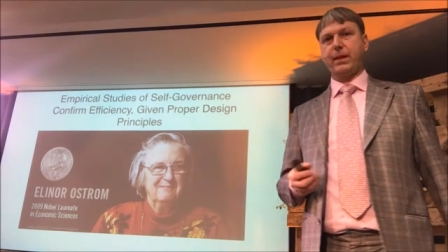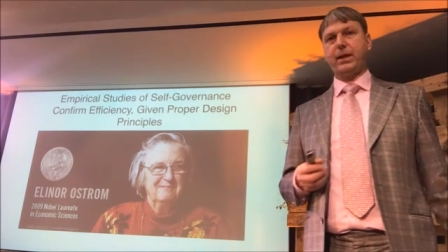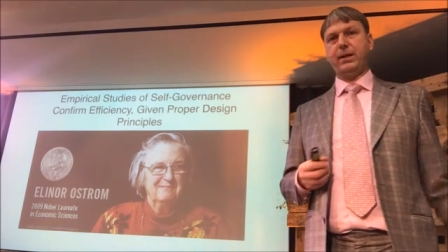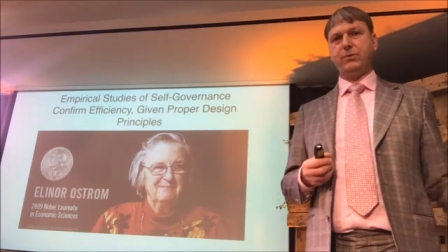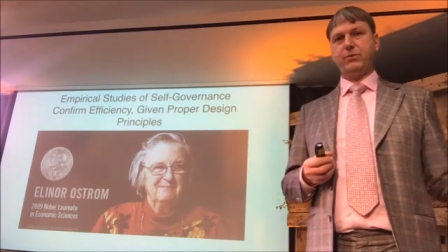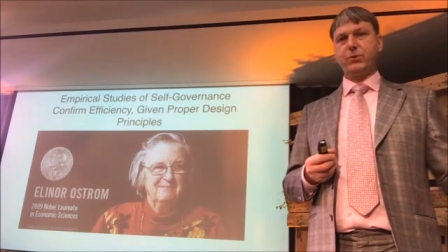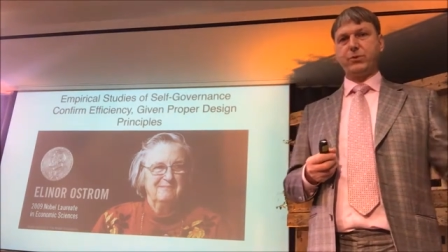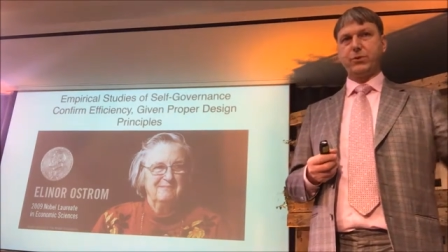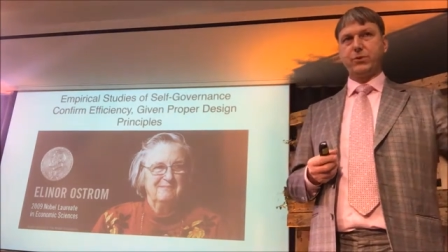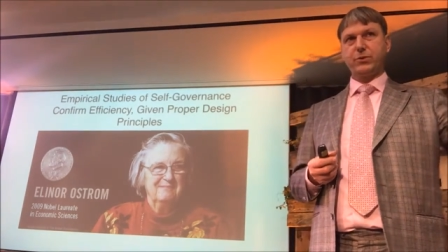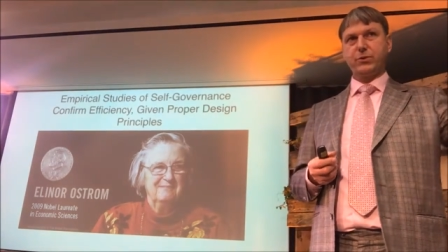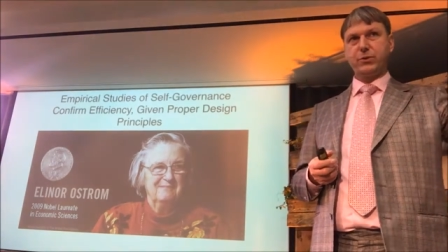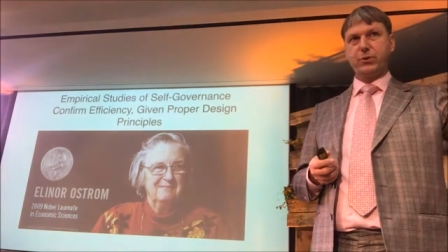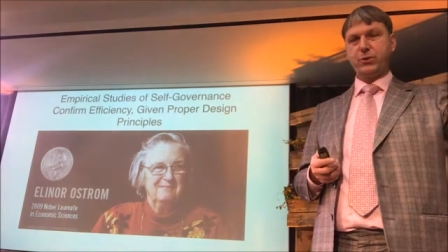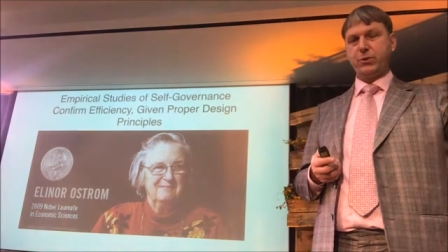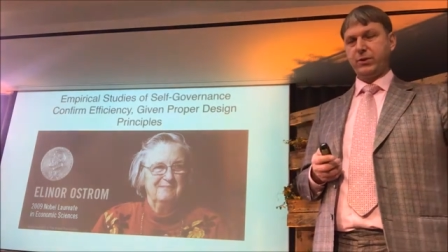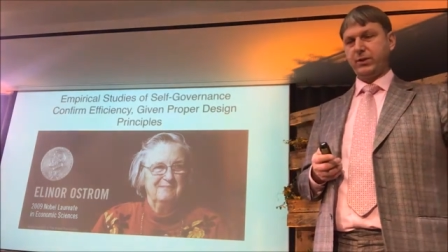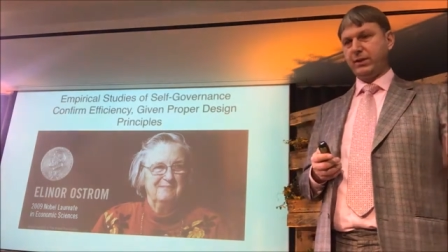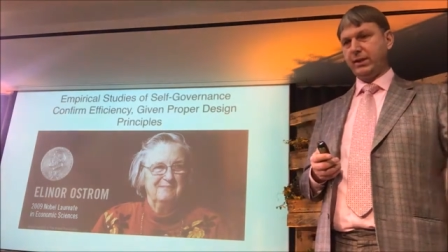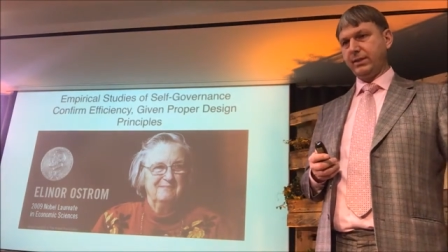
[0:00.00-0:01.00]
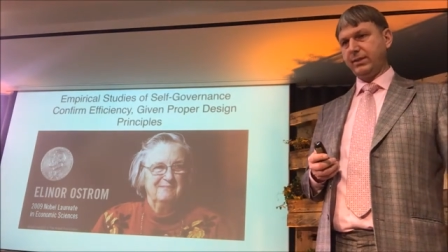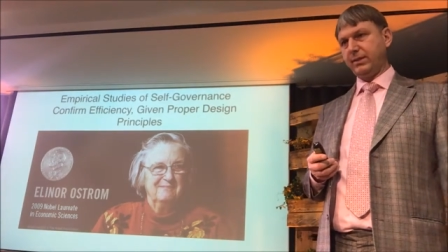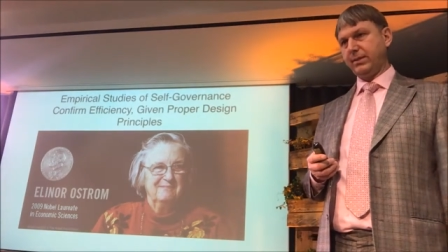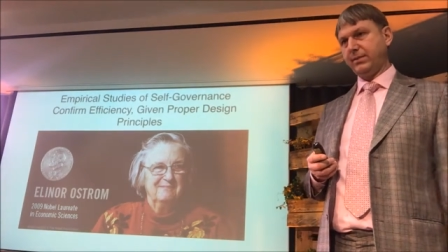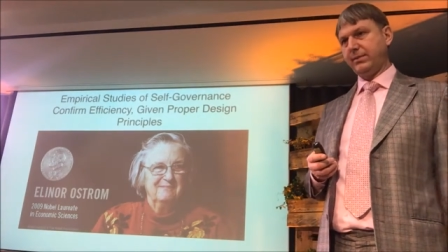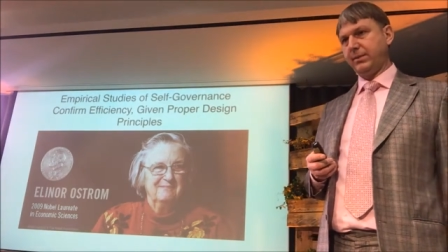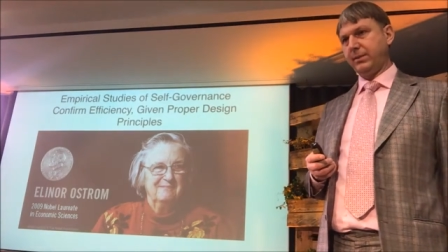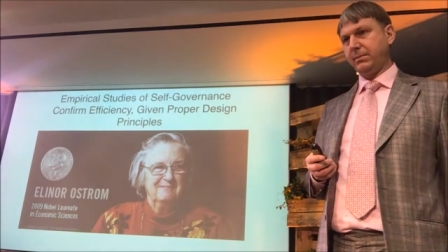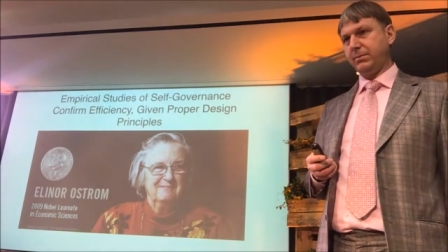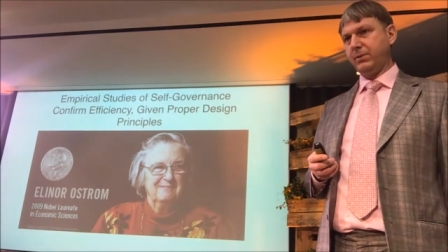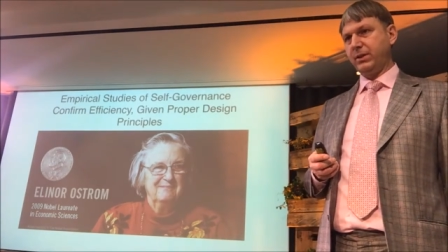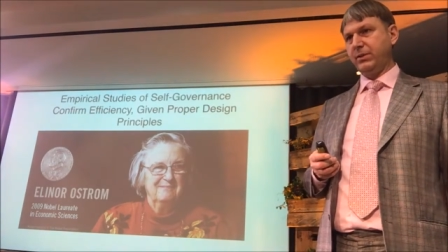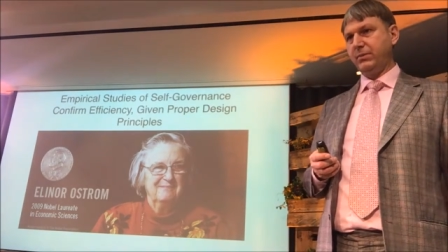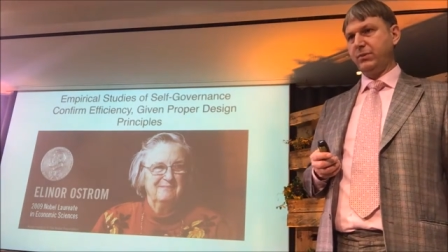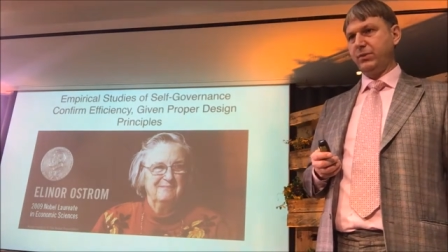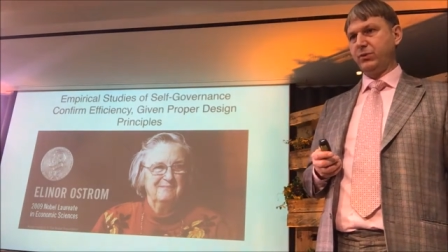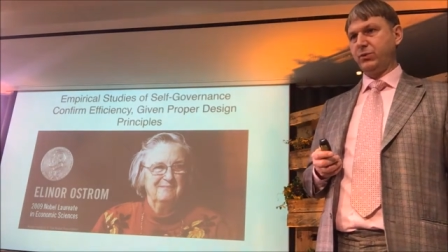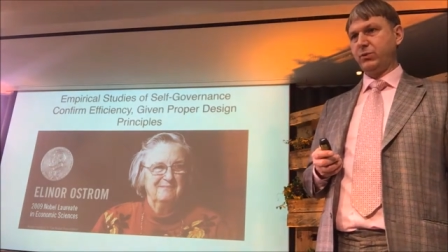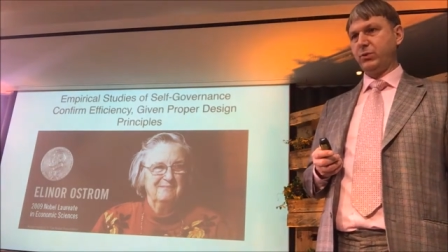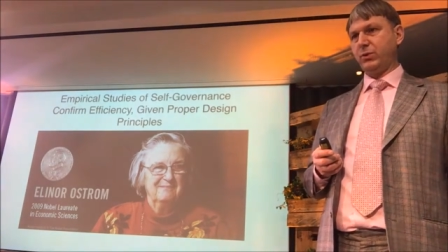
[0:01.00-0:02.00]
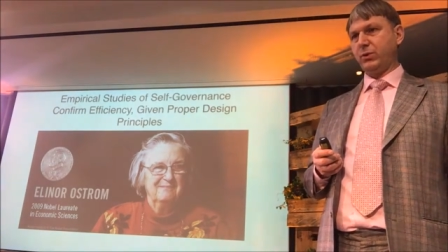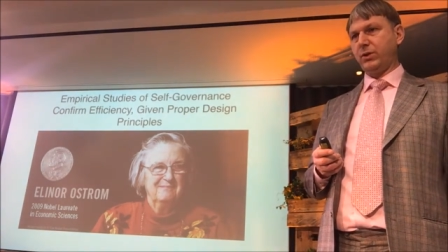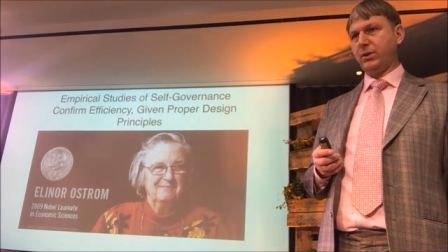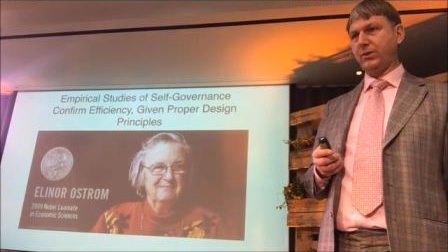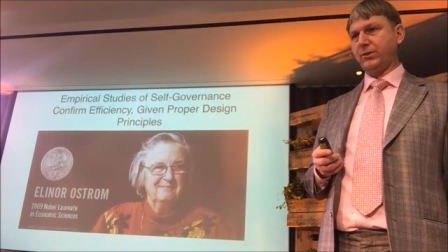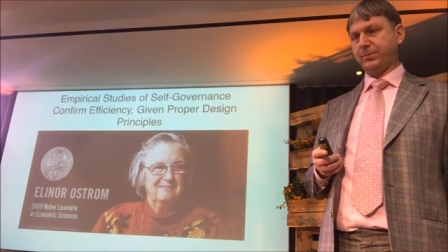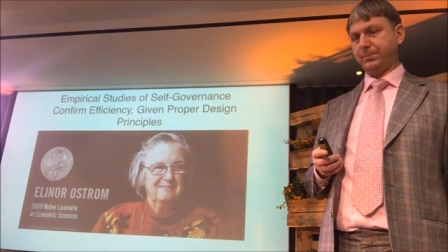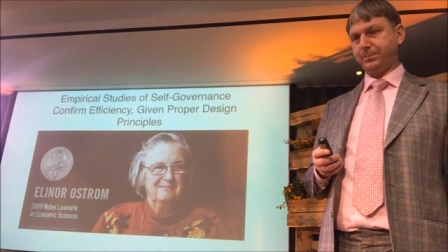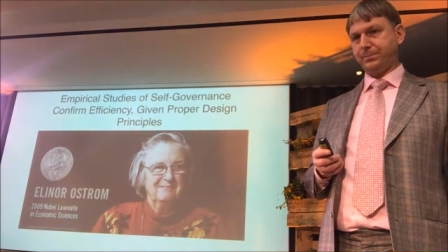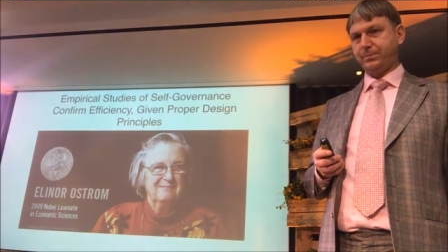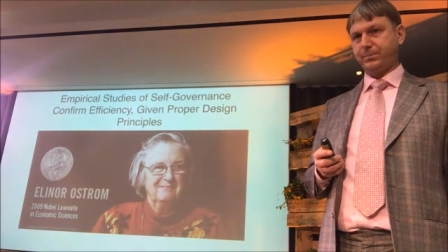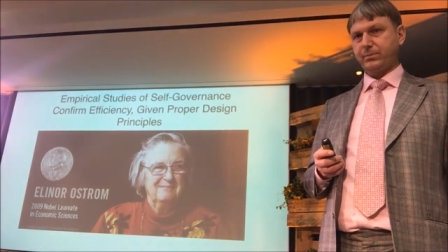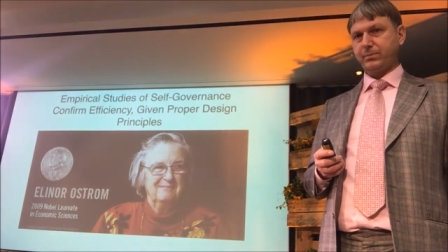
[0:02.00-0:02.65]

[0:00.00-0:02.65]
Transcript: I've also heard that in some previous talks.